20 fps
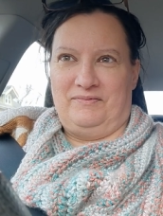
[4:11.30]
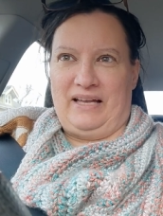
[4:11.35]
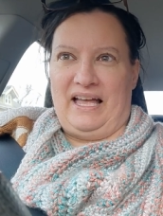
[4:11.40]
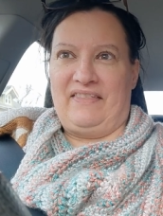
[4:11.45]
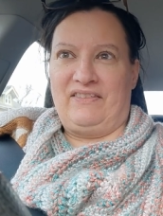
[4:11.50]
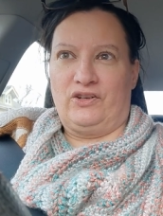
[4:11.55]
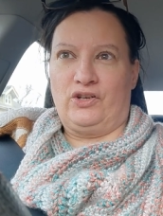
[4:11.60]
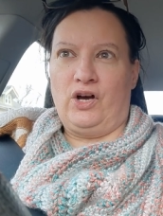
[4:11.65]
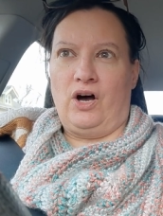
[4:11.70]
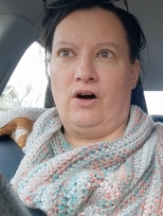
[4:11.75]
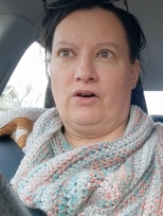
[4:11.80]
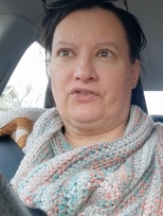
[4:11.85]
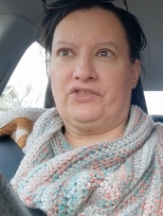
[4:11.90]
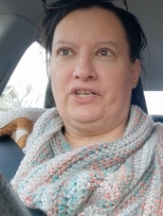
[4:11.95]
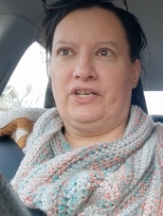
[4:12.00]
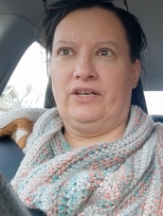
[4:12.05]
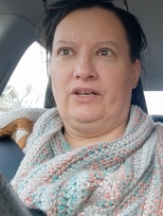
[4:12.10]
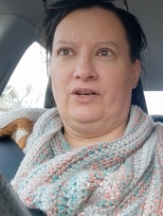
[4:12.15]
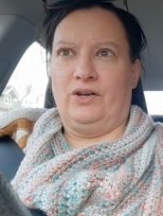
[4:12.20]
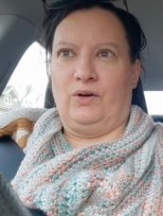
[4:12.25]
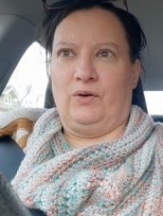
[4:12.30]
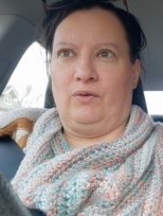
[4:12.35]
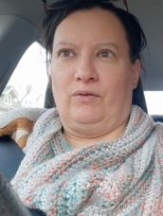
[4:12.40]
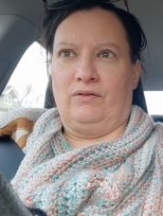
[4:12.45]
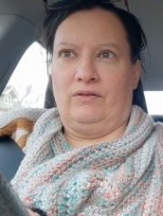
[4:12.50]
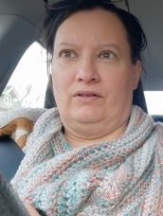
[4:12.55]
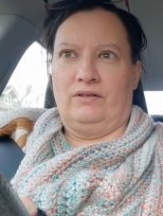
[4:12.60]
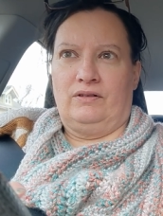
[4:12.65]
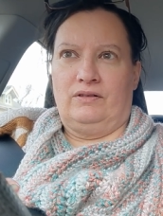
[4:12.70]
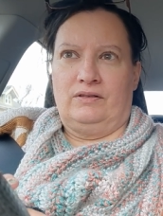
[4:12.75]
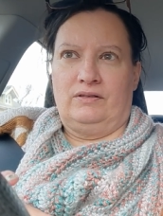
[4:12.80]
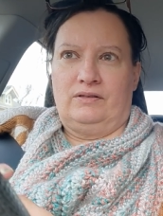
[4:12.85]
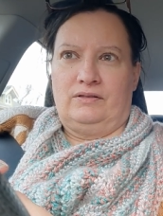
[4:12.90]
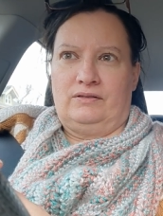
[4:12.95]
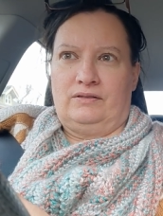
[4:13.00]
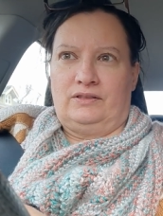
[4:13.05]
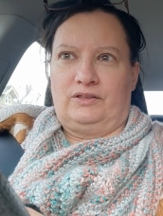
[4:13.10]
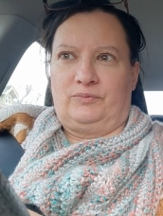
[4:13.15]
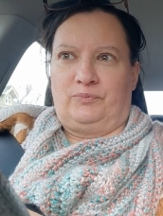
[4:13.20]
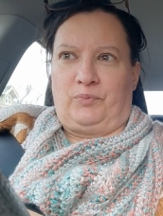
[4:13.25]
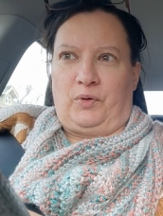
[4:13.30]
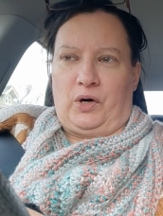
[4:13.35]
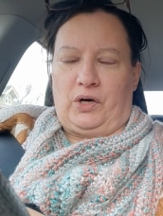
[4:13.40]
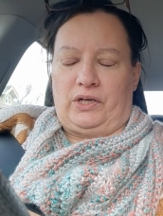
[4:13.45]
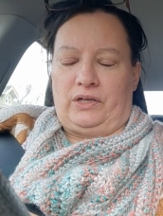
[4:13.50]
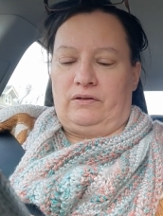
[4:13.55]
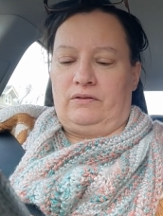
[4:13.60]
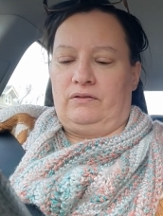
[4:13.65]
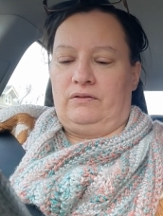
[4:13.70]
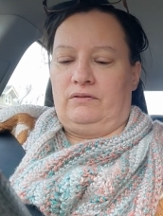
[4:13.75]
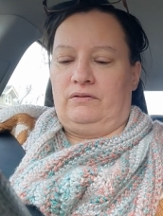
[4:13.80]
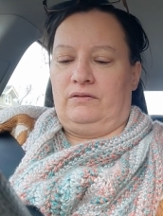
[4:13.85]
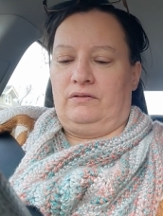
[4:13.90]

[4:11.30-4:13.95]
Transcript: and their dog too. It's barking.